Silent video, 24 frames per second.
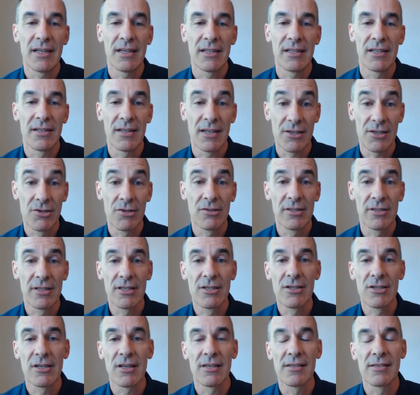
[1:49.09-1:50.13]
and industrial
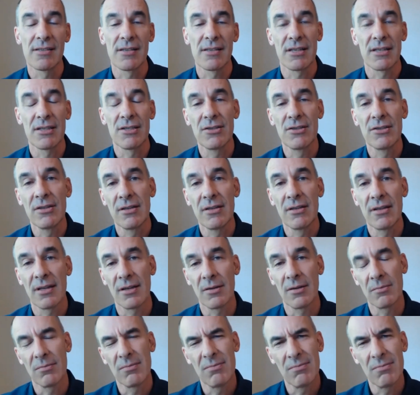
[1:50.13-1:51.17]
digitalization,
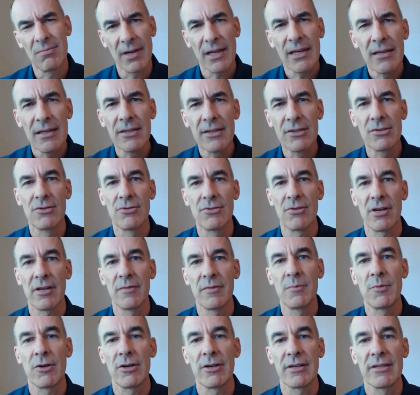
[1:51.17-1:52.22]
mainly to
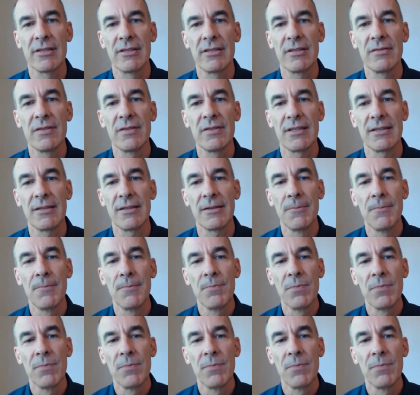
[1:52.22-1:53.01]
drive productivity.